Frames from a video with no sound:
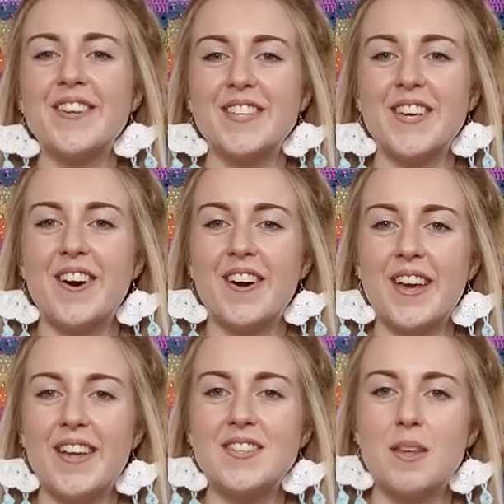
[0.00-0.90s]
Utter
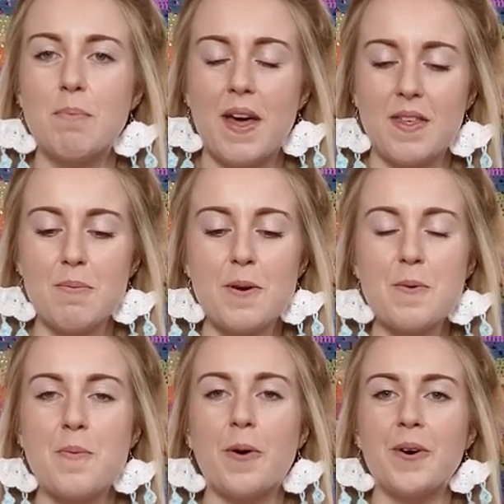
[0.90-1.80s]
Yarnage, the Bethy
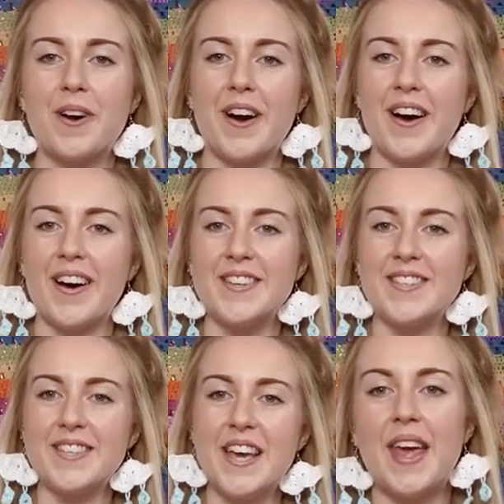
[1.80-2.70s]
Boo podcast.
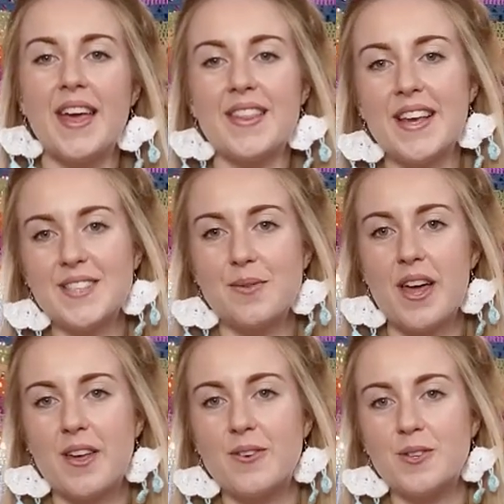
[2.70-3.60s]
This
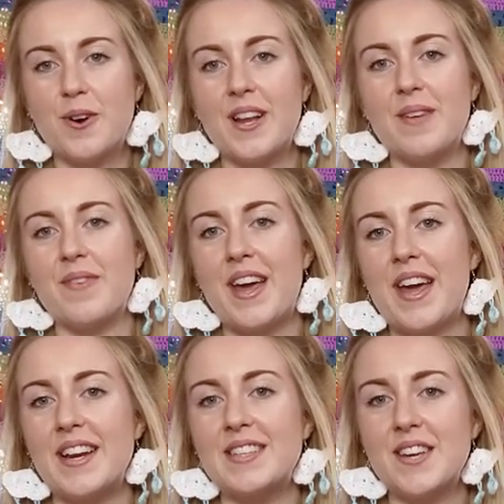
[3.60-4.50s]
week you're joining
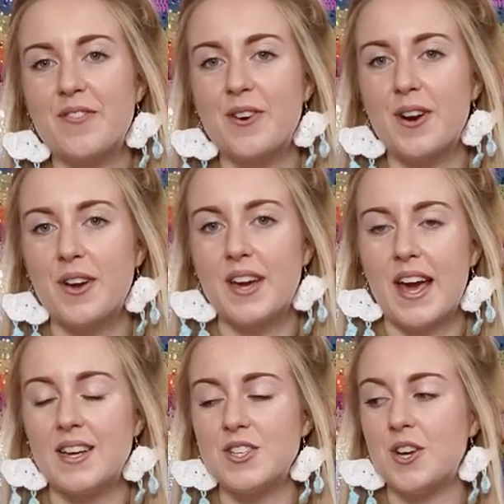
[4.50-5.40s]
me in a different
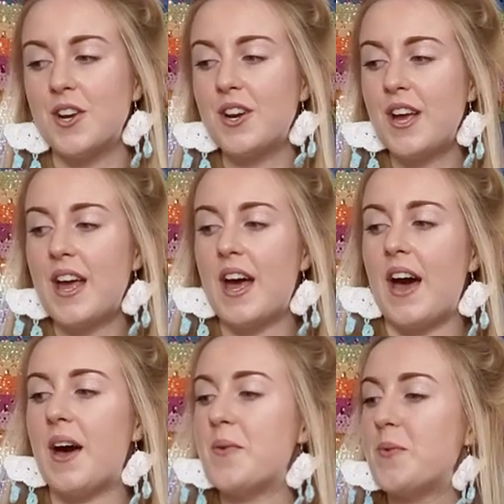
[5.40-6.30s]
location.
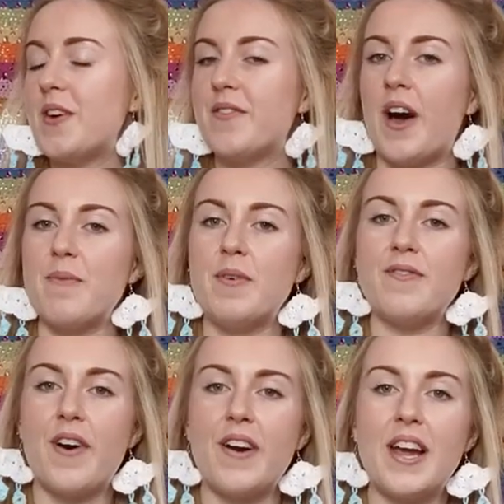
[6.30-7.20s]
Um, I've
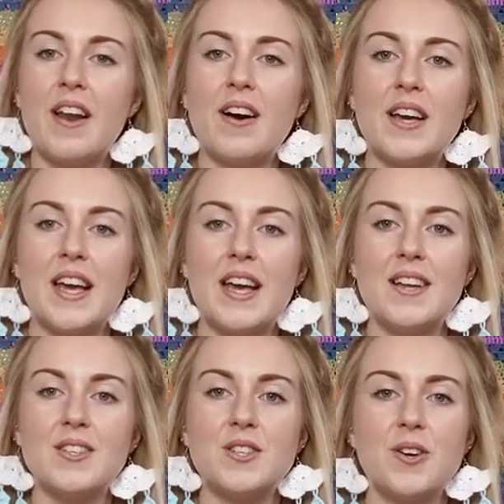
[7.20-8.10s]
been very
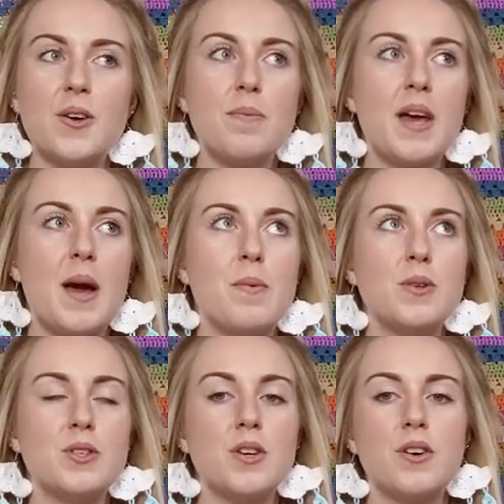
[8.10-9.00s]
lucky to be
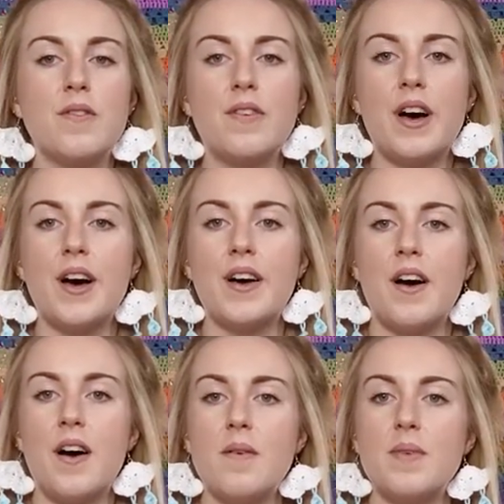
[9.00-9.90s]
able to
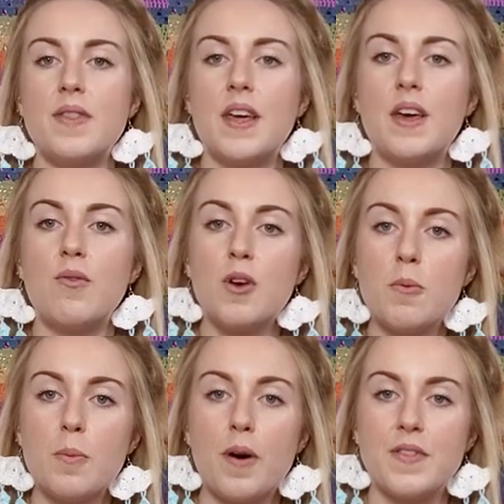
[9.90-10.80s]
convert um, the
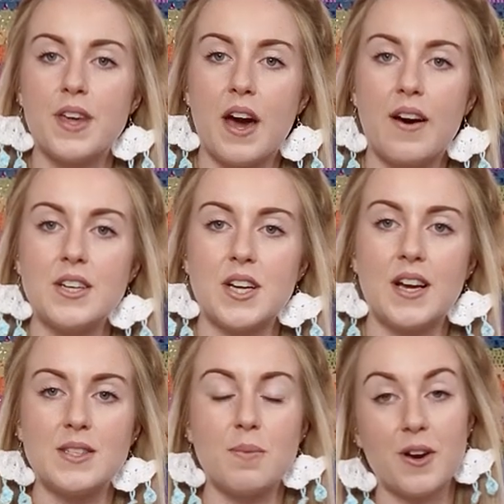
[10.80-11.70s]
room above the garage
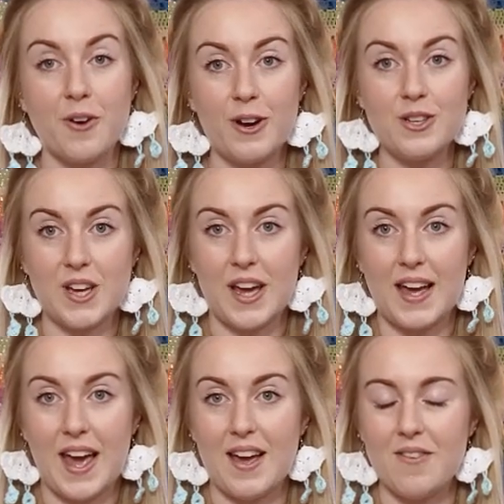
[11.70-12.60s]
as my crochet
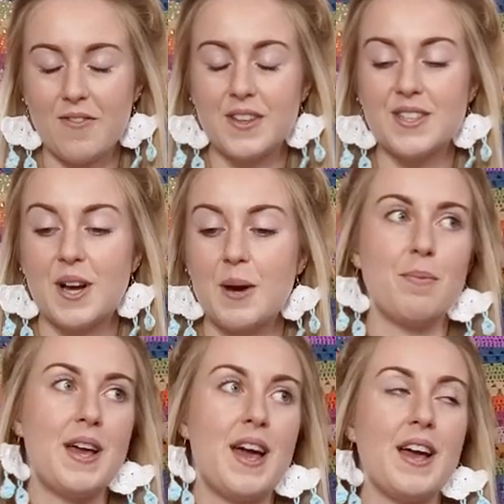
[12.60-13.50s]
cave for the time
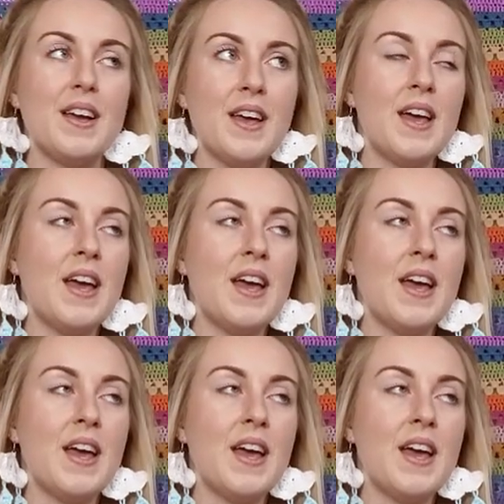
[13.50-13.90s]
being.